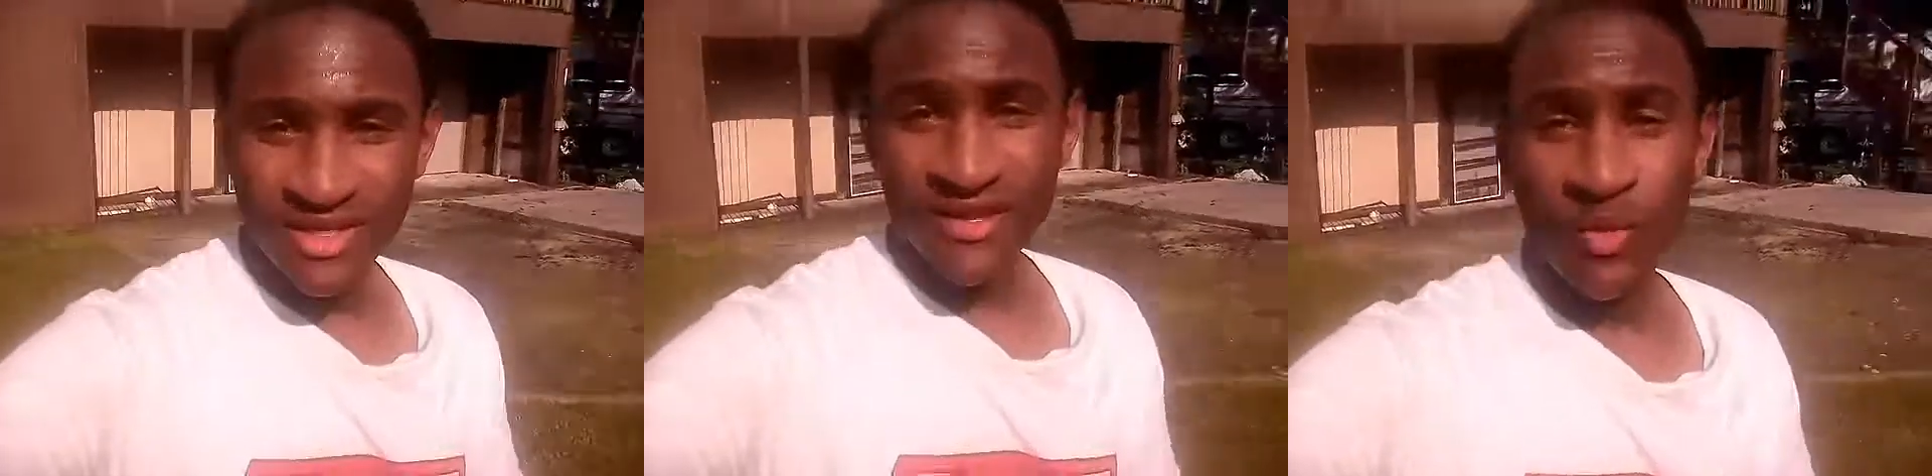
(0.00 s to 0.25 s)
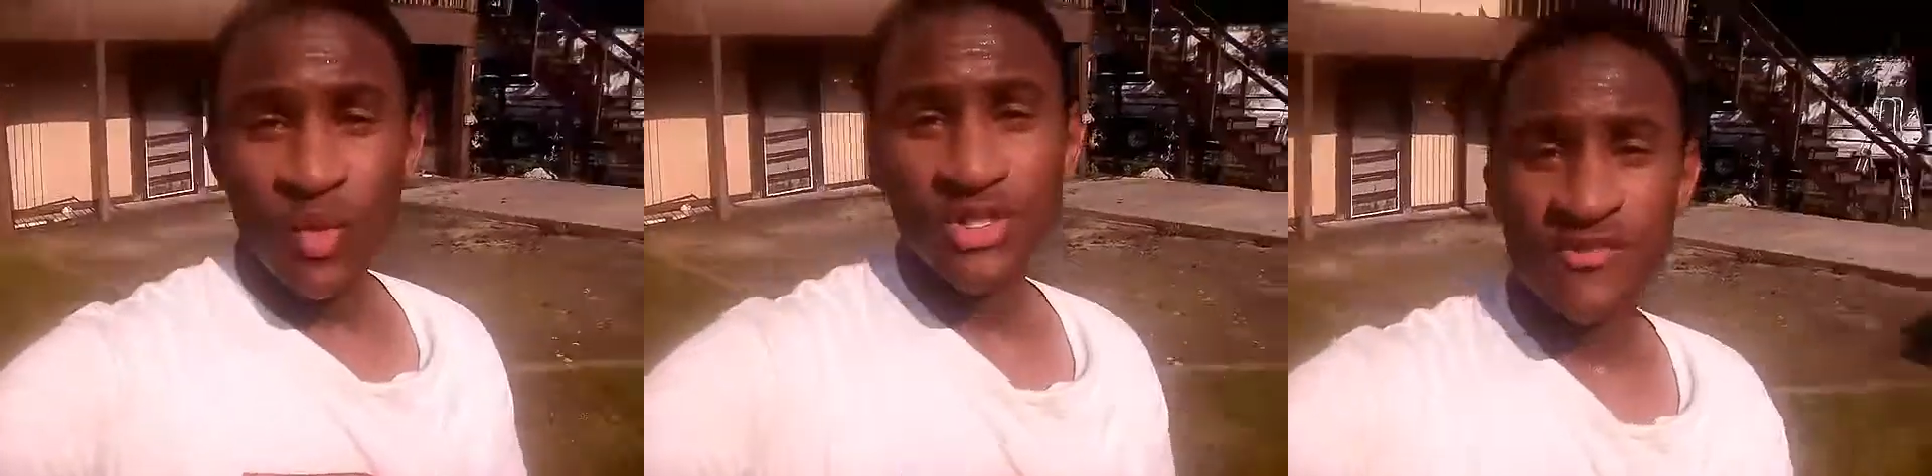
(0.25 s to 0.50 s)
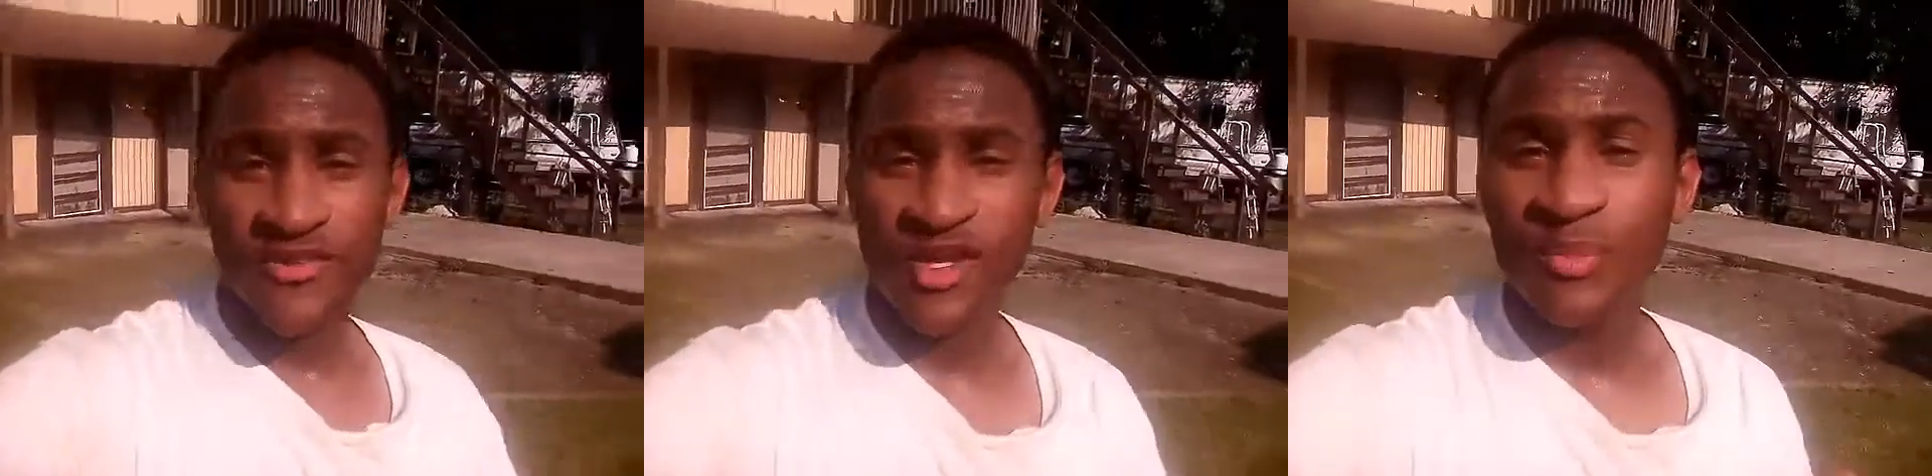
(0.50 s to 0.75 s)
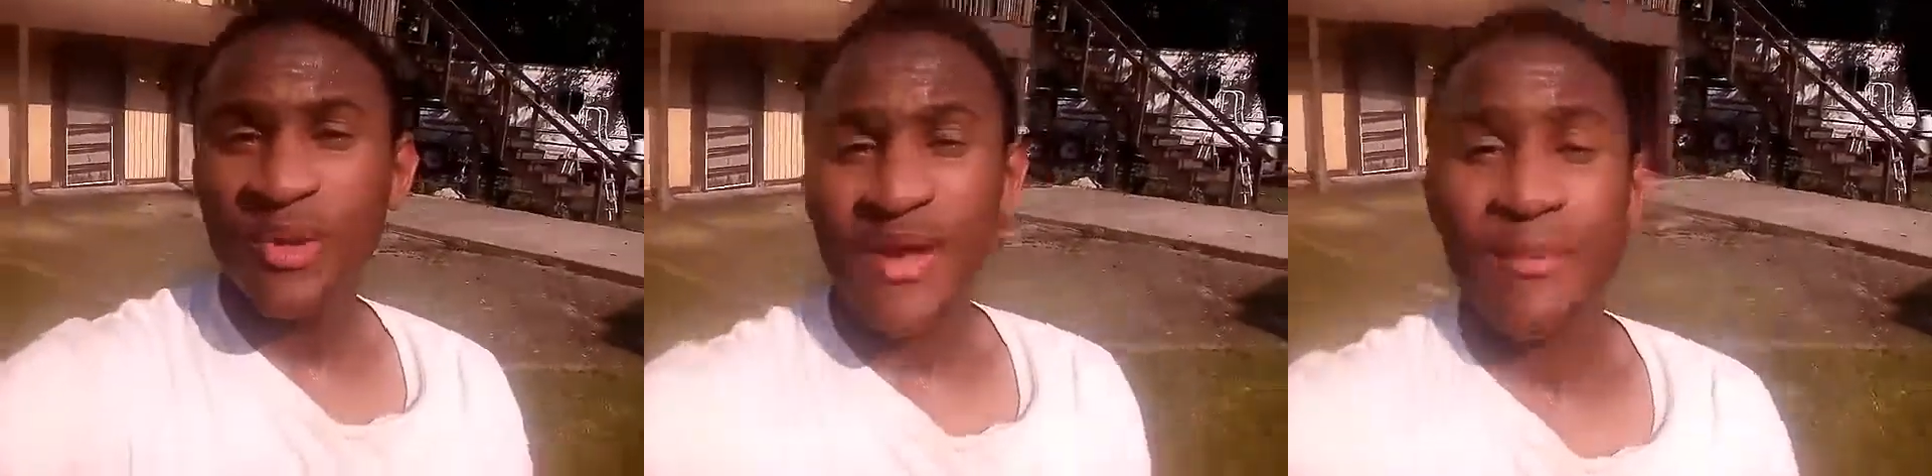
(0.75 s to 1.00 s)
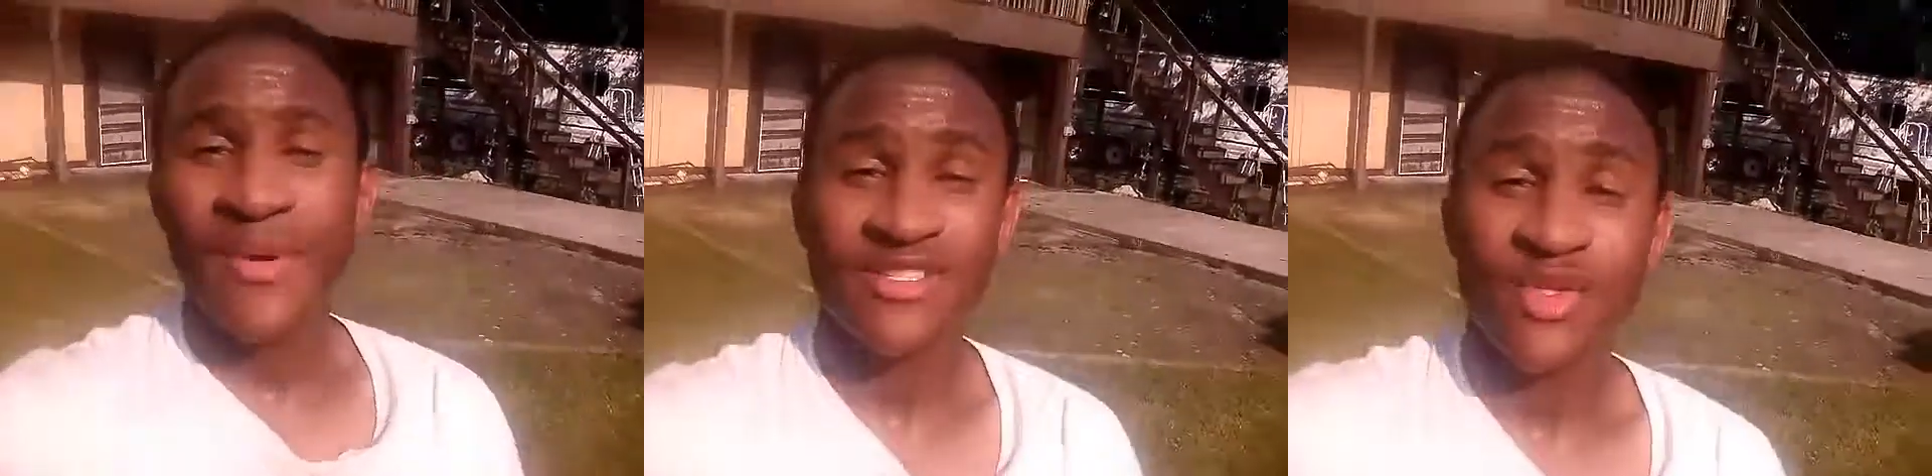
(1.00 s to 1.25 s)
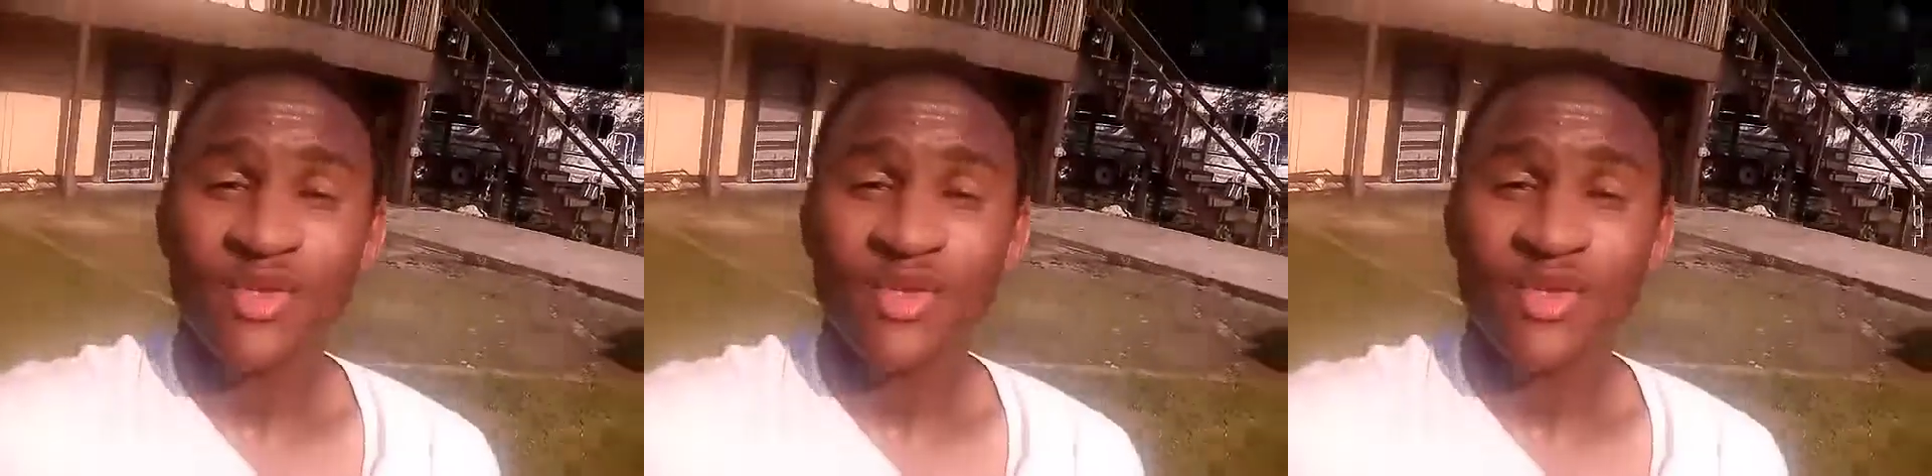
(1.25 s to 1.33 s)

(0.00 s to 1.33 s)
if it wasn't for you people at my school,